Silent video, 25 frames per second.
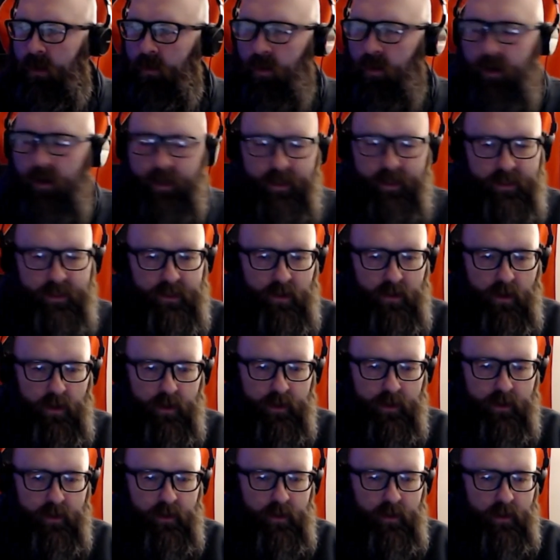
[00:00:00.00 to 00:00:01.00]
get
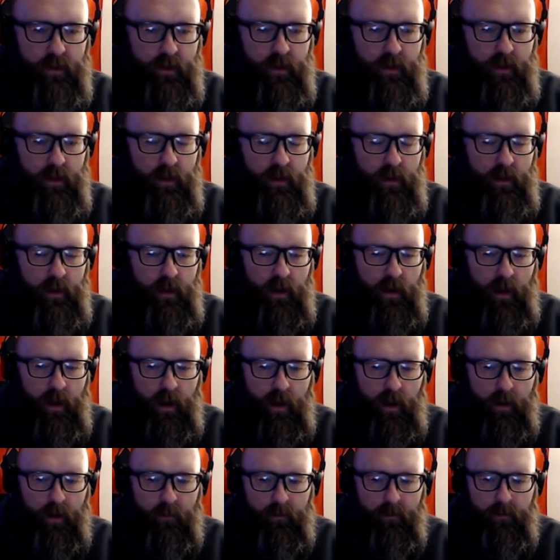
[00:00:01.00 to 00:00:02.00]
started.
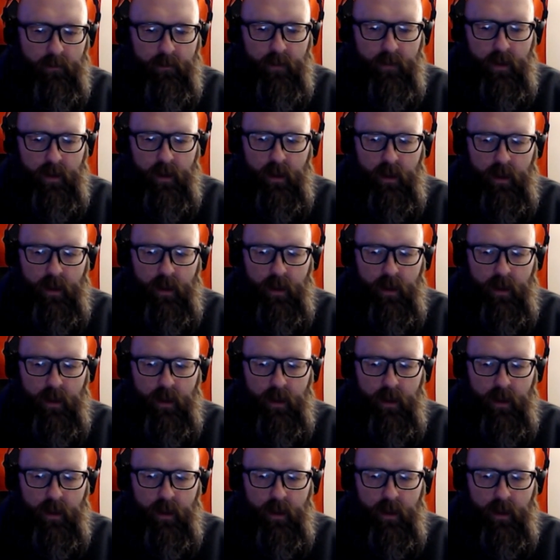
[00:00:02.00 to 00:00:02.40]
Um,